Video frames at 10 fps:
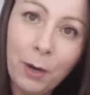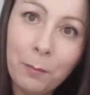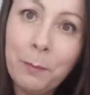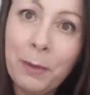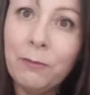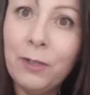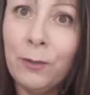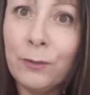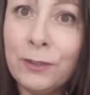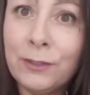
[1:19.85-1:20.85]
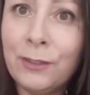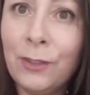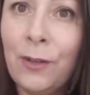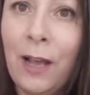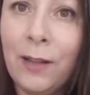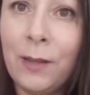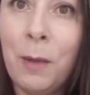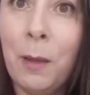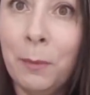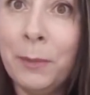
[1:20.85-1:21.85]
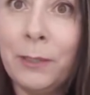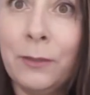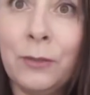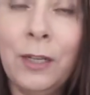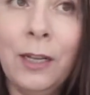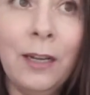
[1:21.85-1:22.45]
but I'm a bit reluctant to do that at the moment because